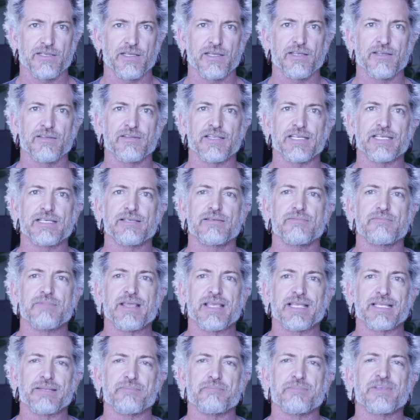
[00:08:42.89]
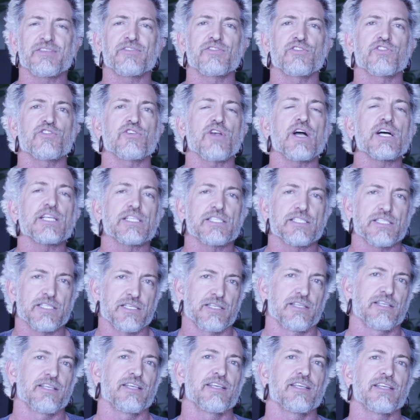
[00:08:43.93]
It is a
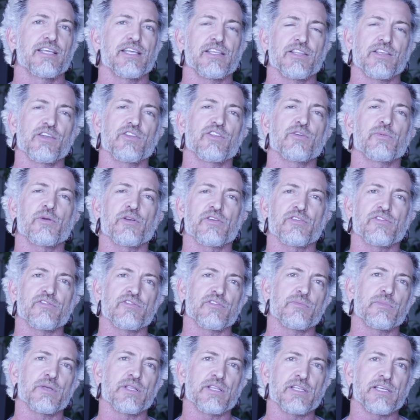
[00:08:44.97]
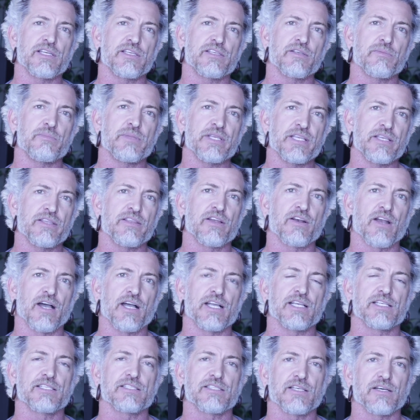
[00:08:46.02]
mistrust in the other person's ability to be their
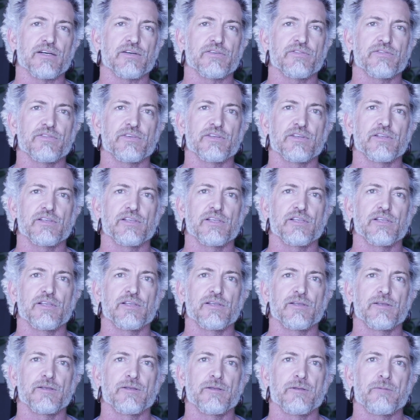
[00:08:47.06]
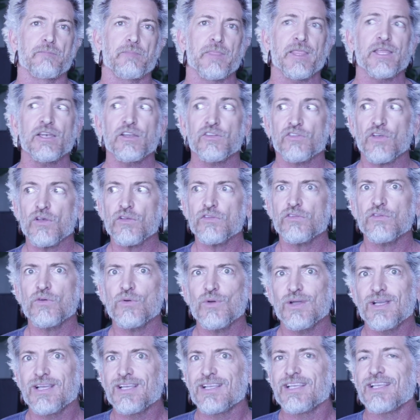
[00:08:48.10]
highest self. And it's
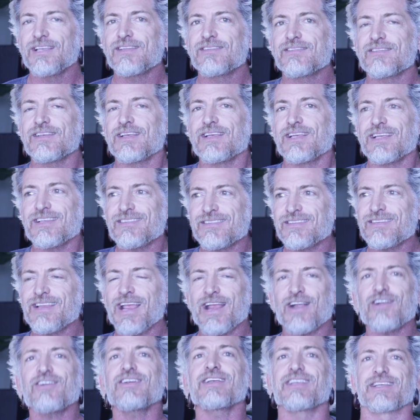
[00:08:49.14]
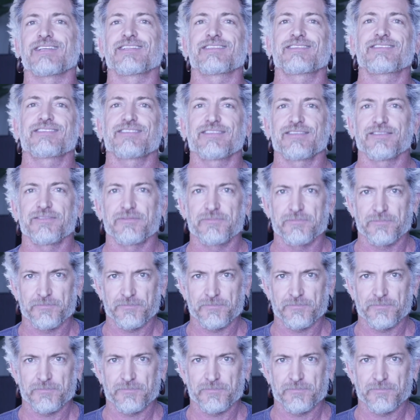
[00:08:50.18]
also, it's an arrogance.